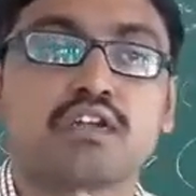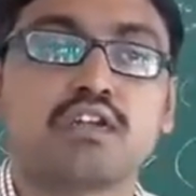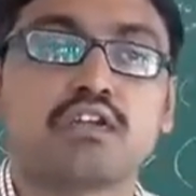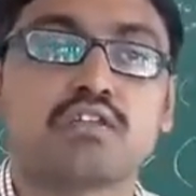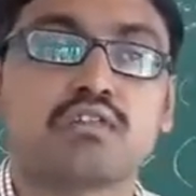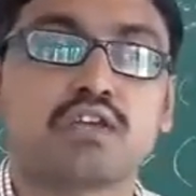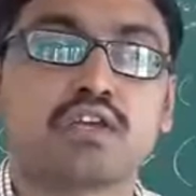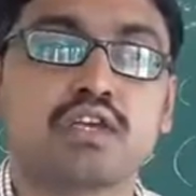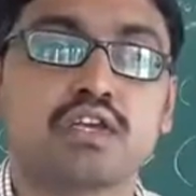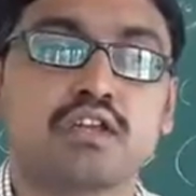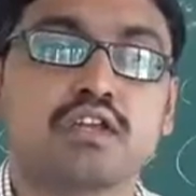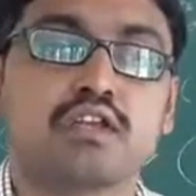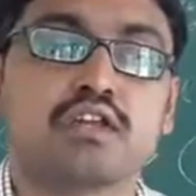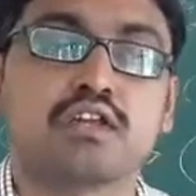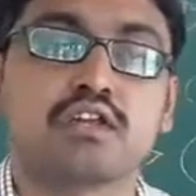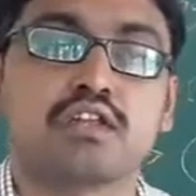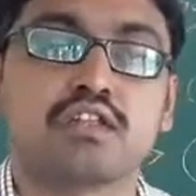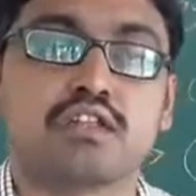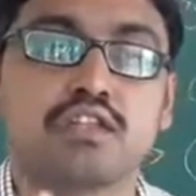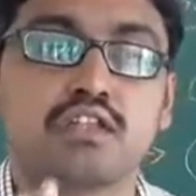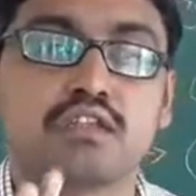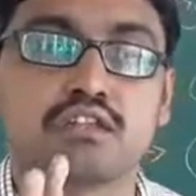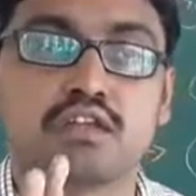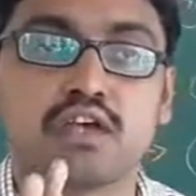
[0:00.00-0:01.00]
Okay,
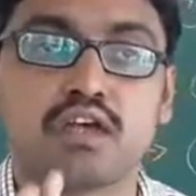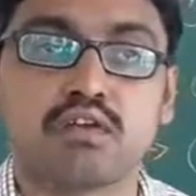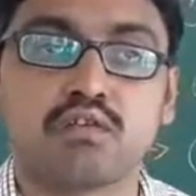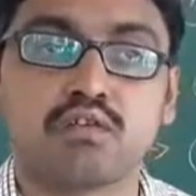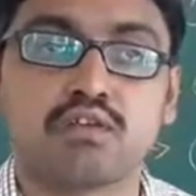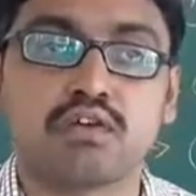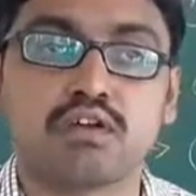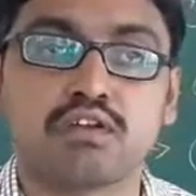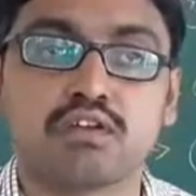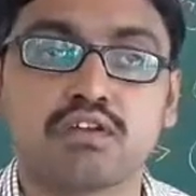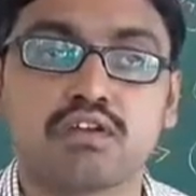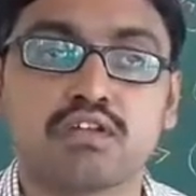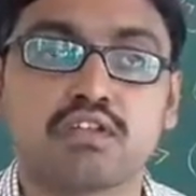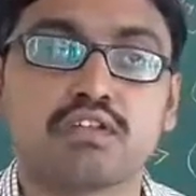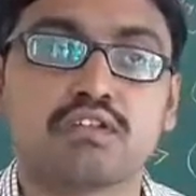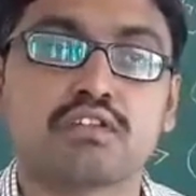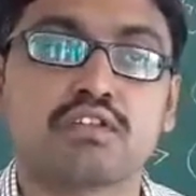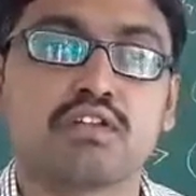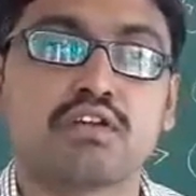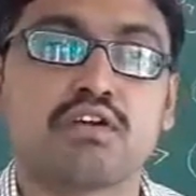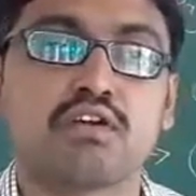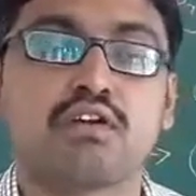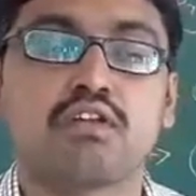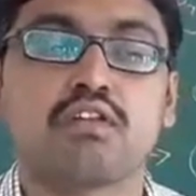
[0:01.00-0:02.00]
these are all
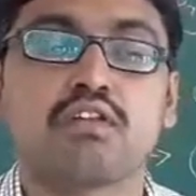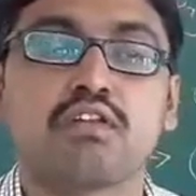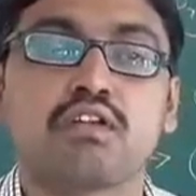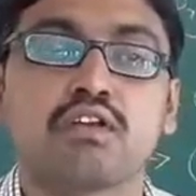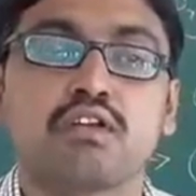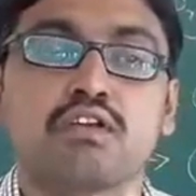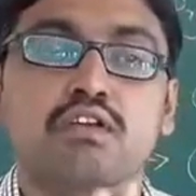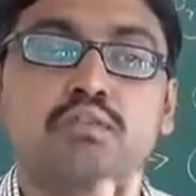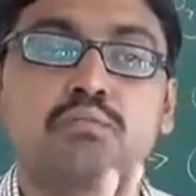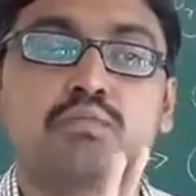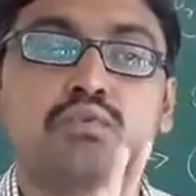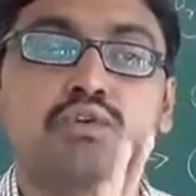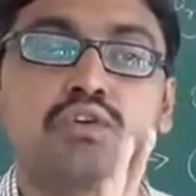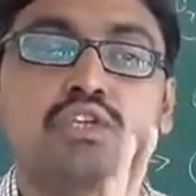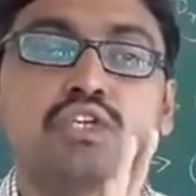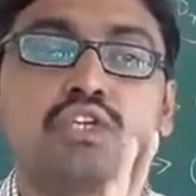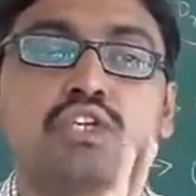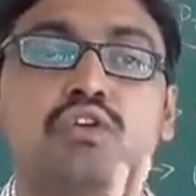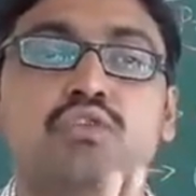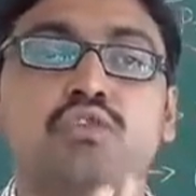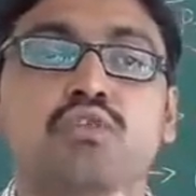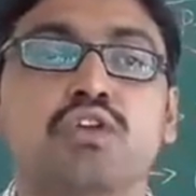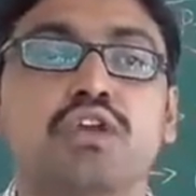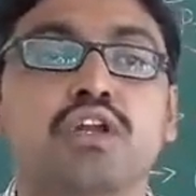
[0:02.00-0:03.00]

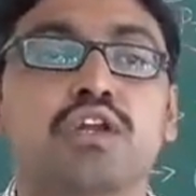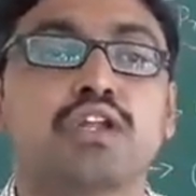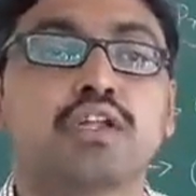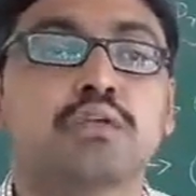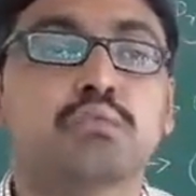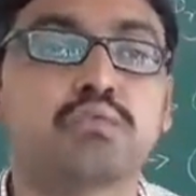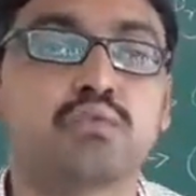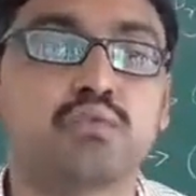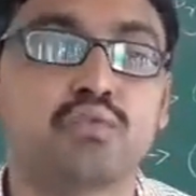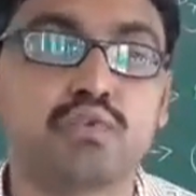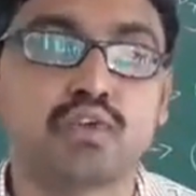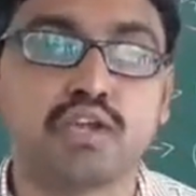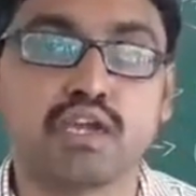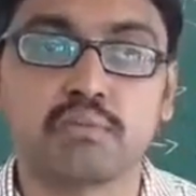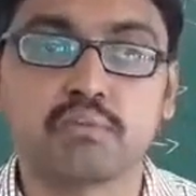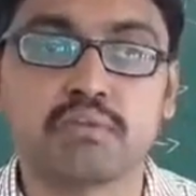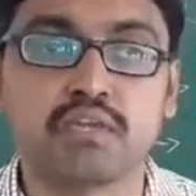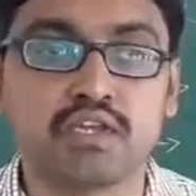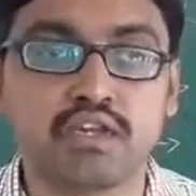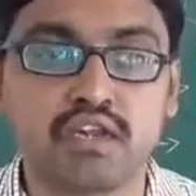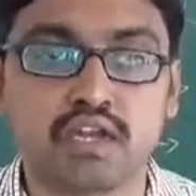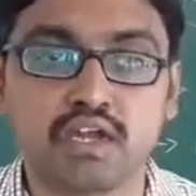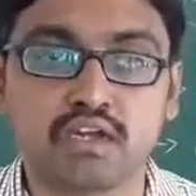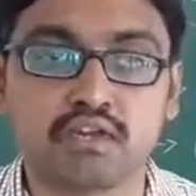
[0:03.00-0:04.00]
procedure oriented
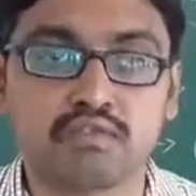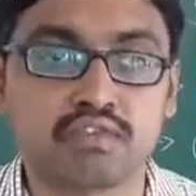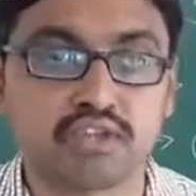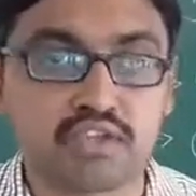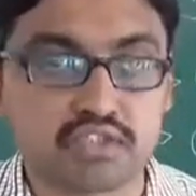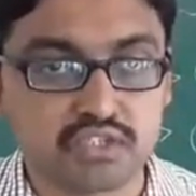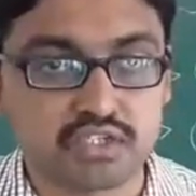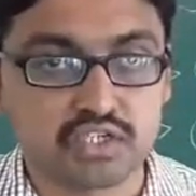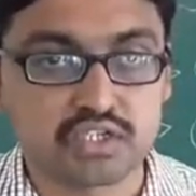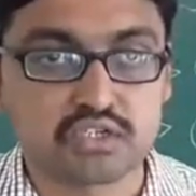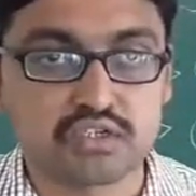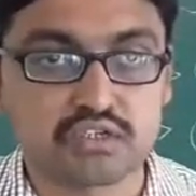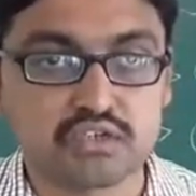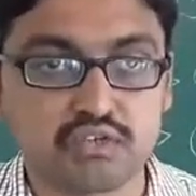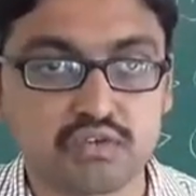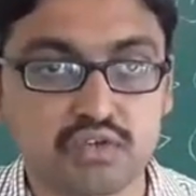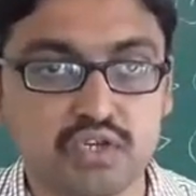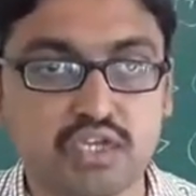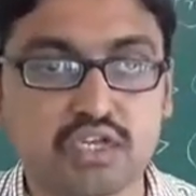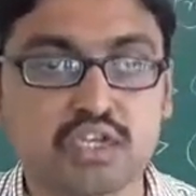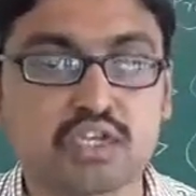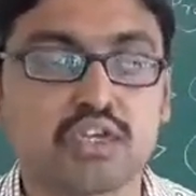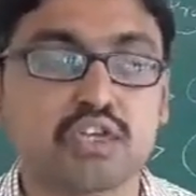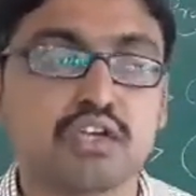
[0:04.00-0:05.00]
programming language.
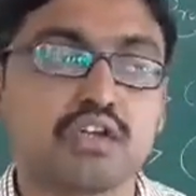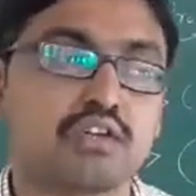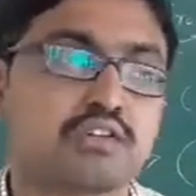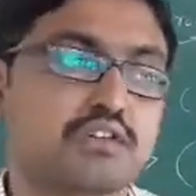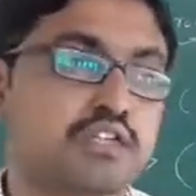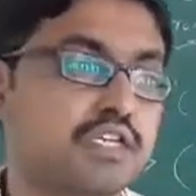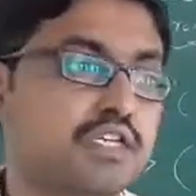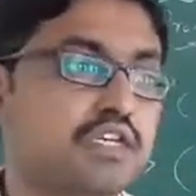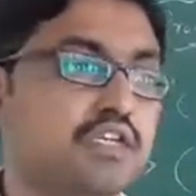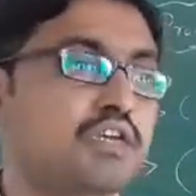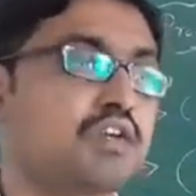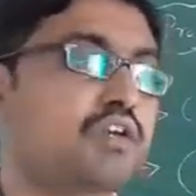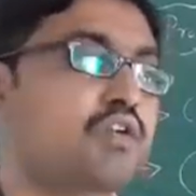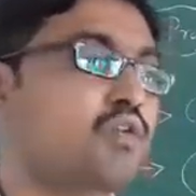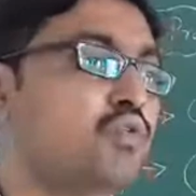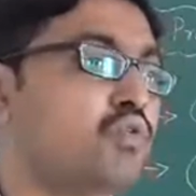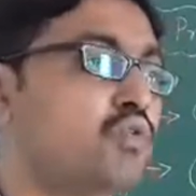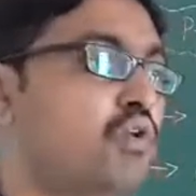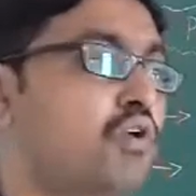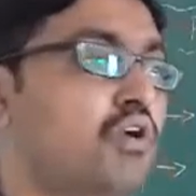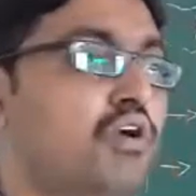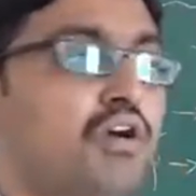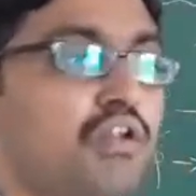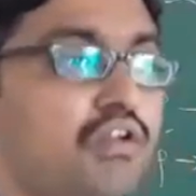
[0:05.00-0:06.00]
Okay, see, you
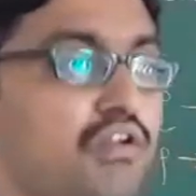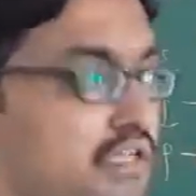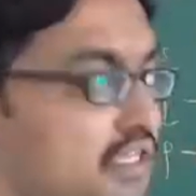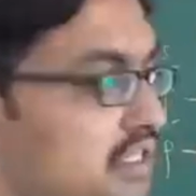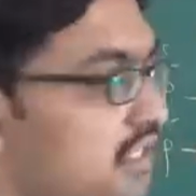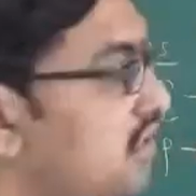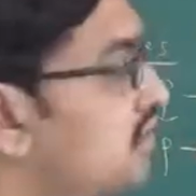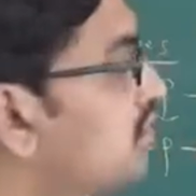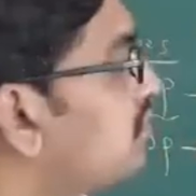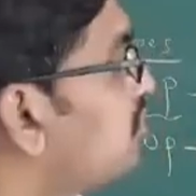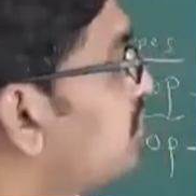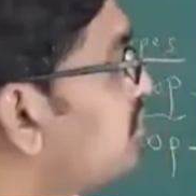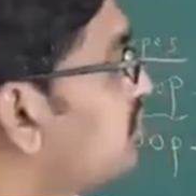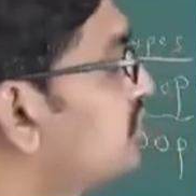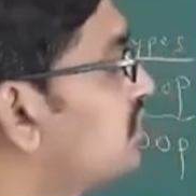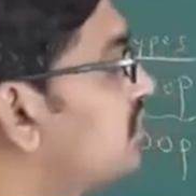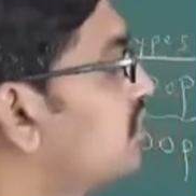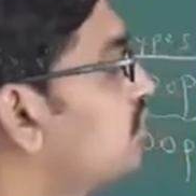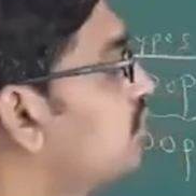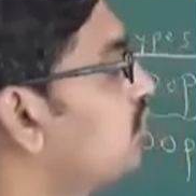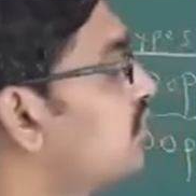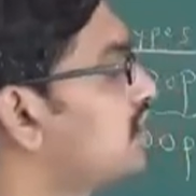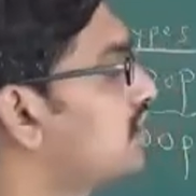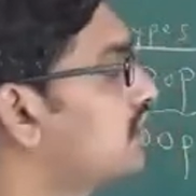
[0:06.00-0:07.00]
know already
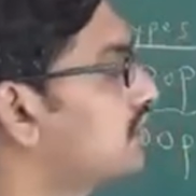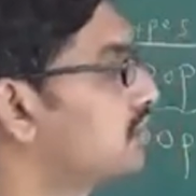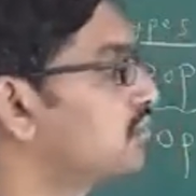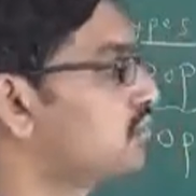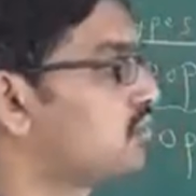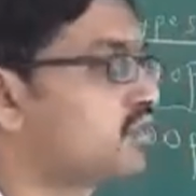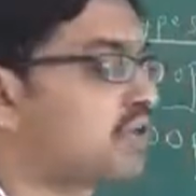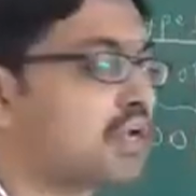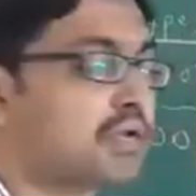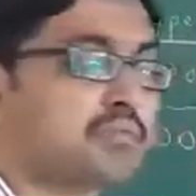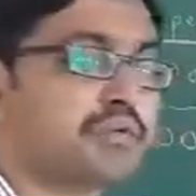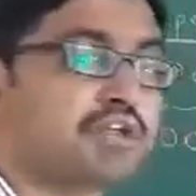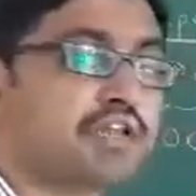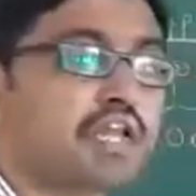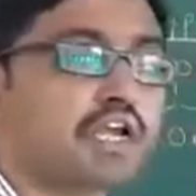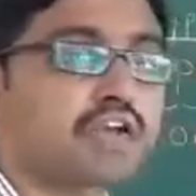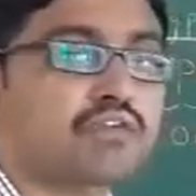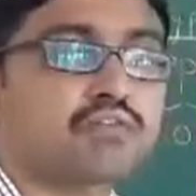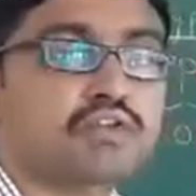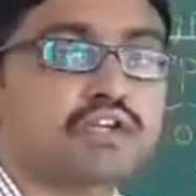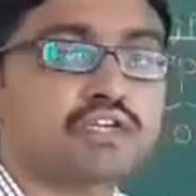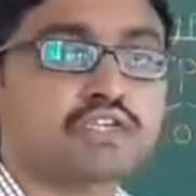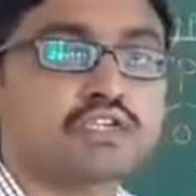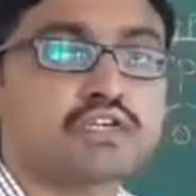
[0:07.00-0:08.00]
procedure oriented programming
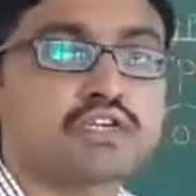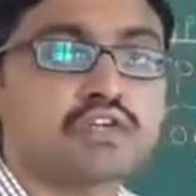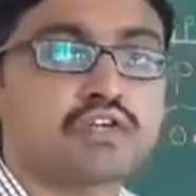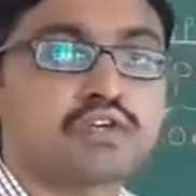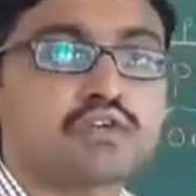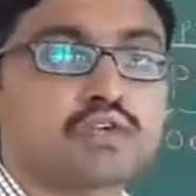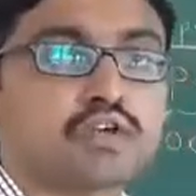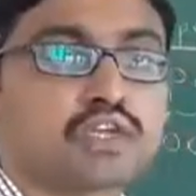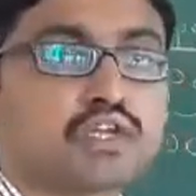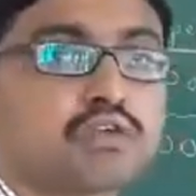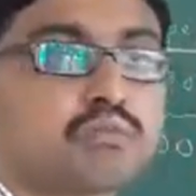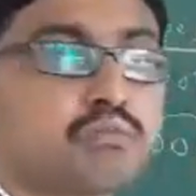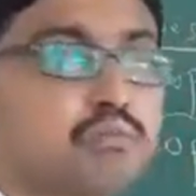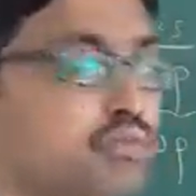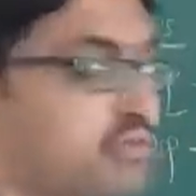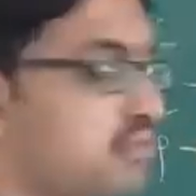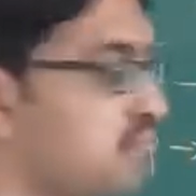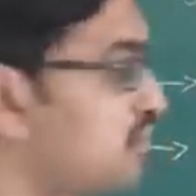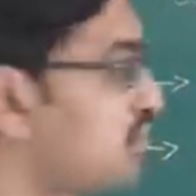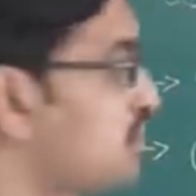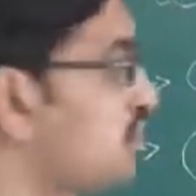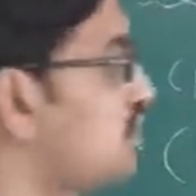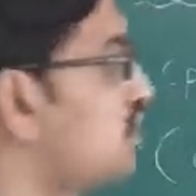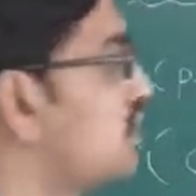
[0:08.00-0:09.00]
language. Okay,
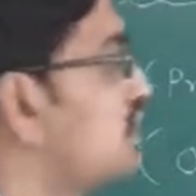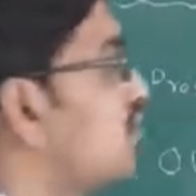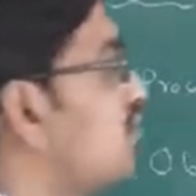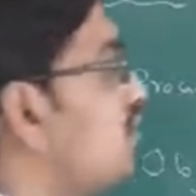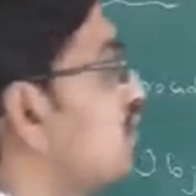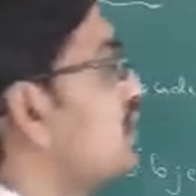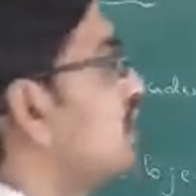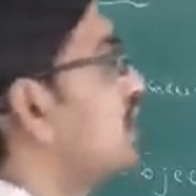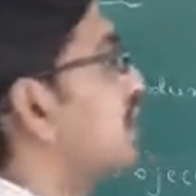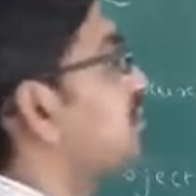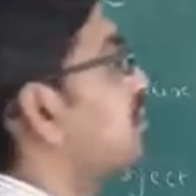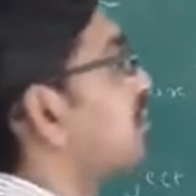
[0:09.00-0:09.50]
procedure oriented